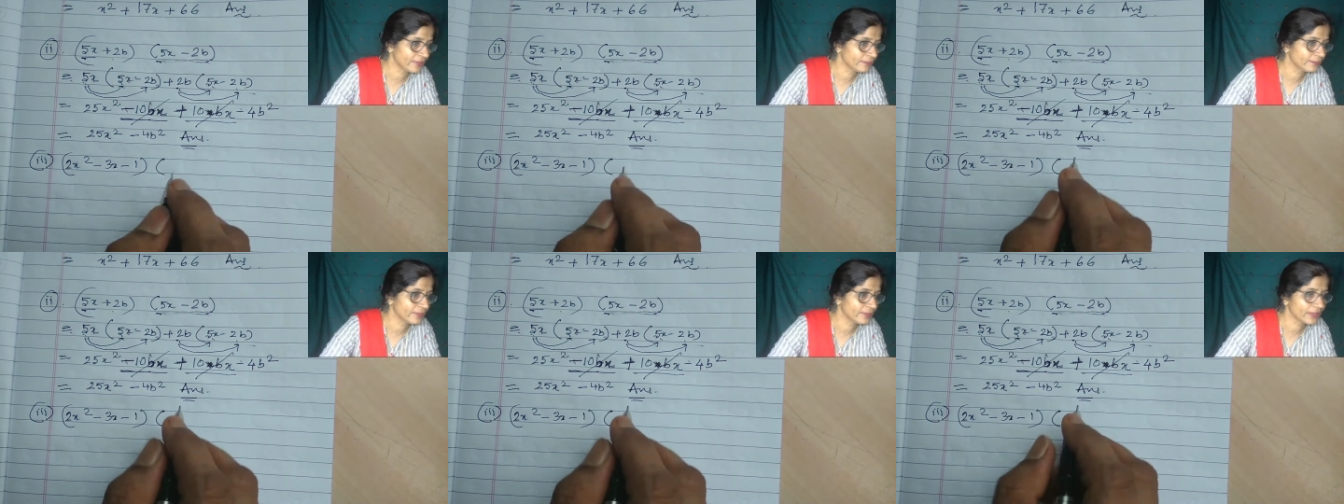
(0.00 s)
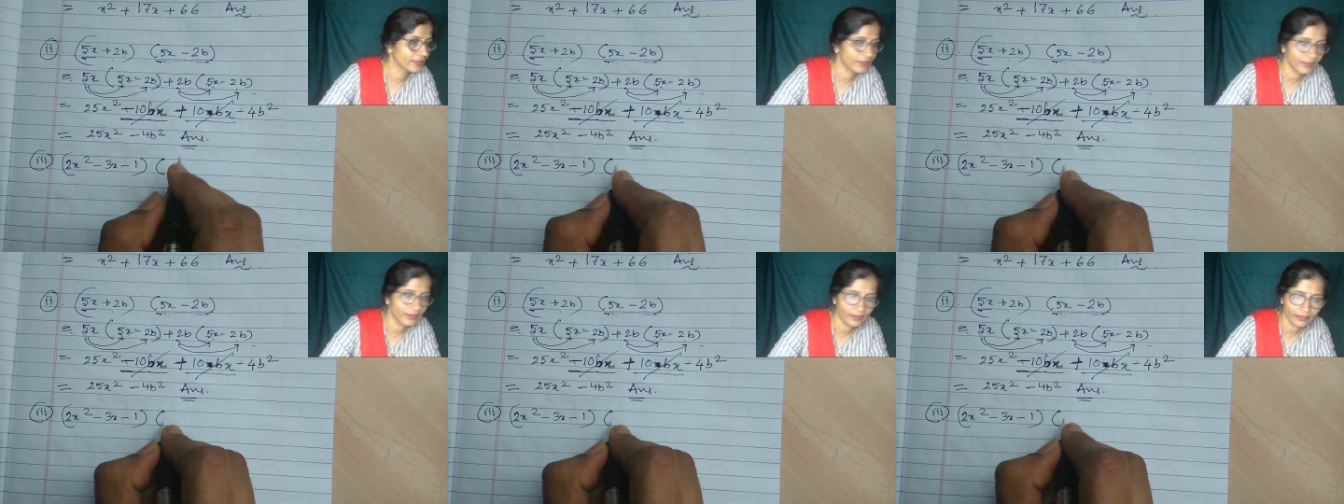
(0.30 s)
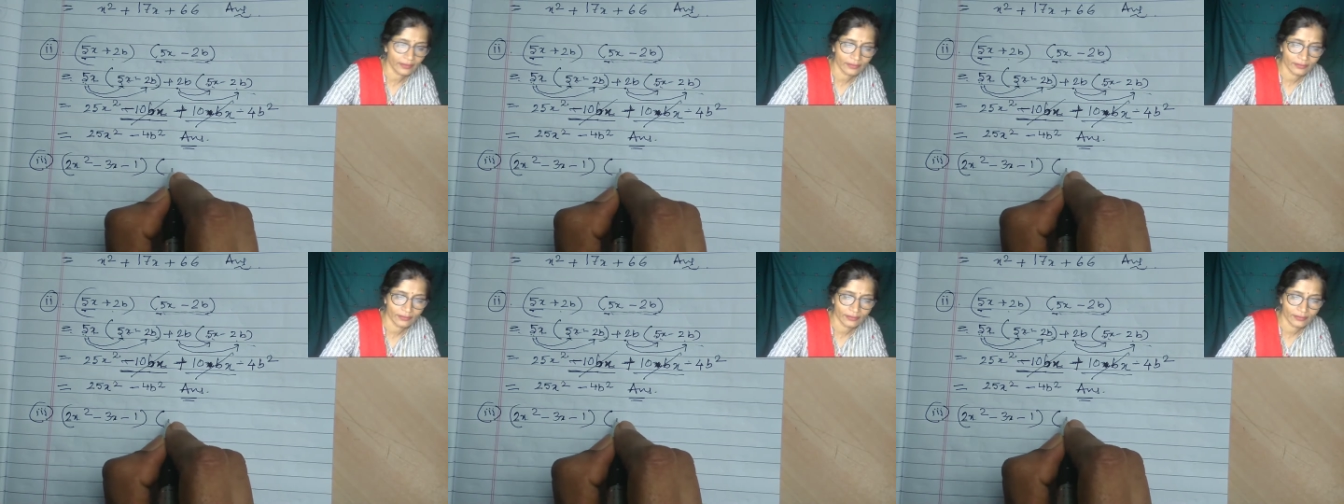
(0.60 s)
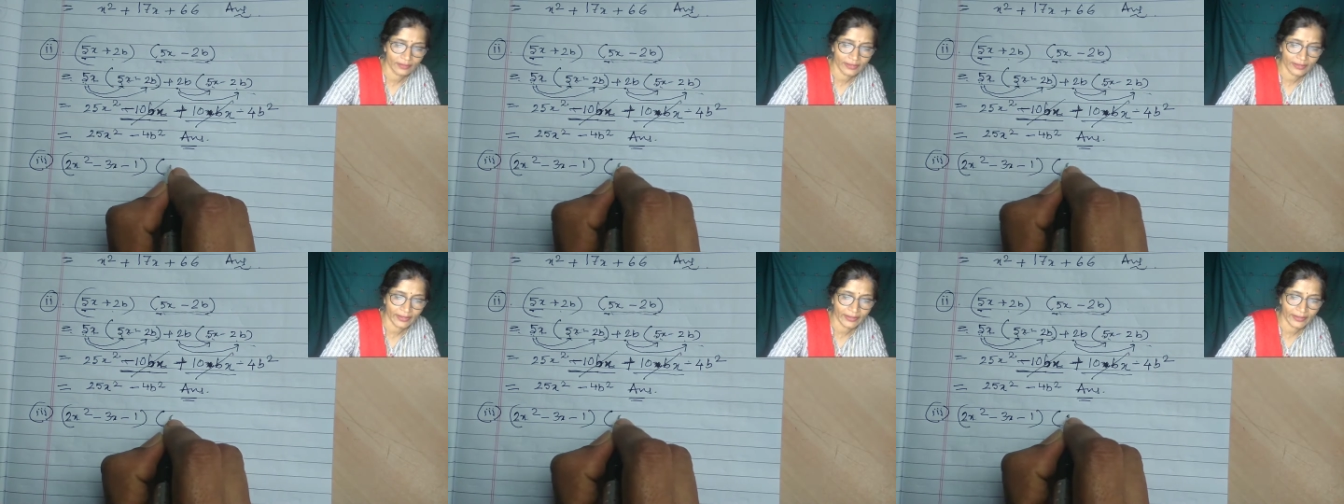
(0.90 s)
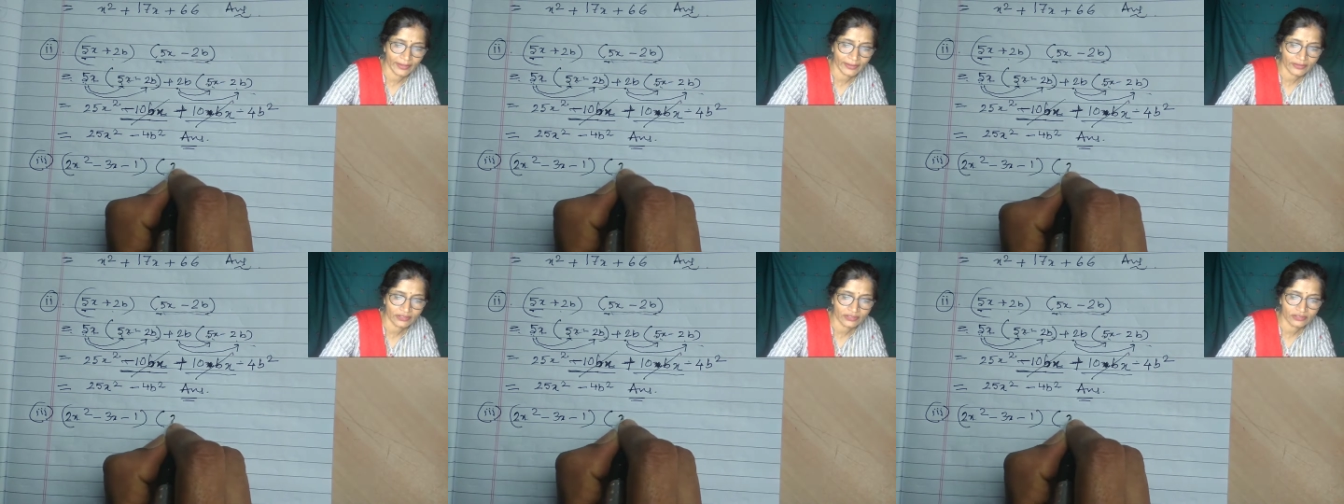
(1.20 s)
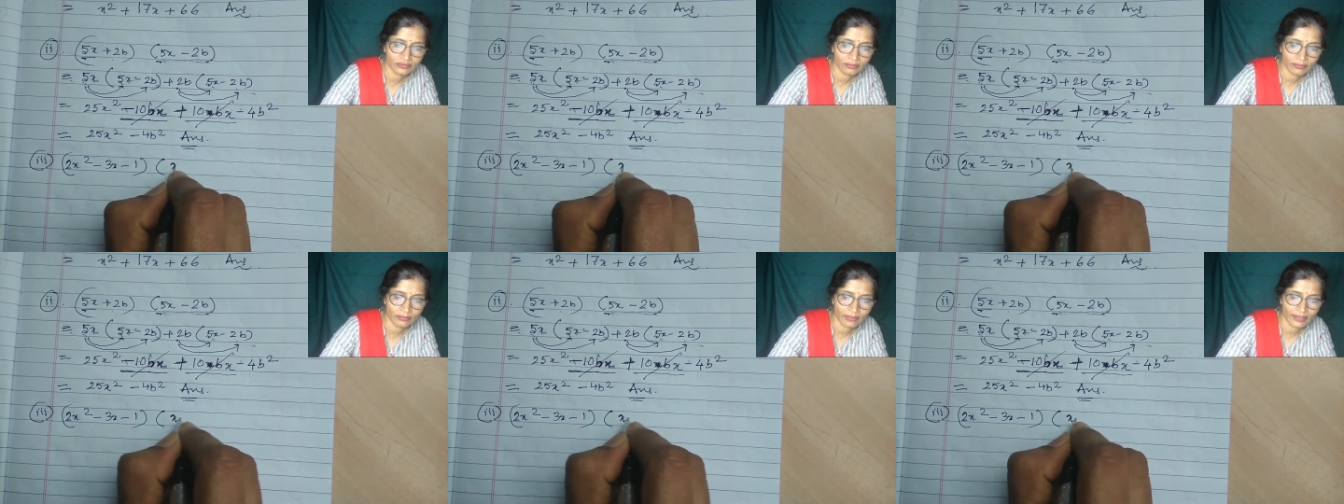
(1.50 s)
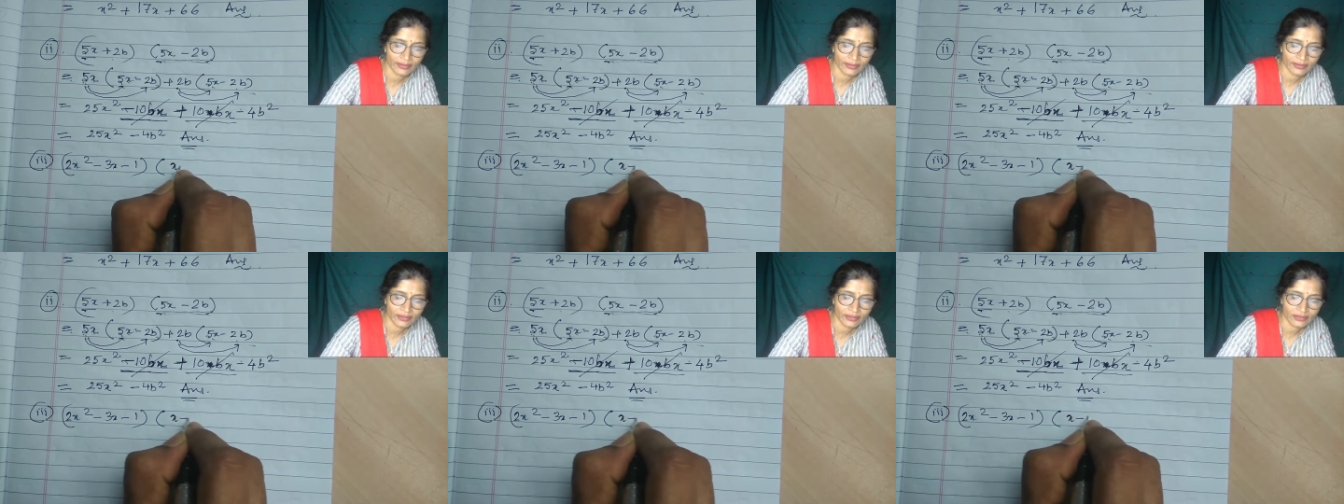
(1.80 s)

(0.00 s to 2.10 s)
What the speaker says: by x minus 1.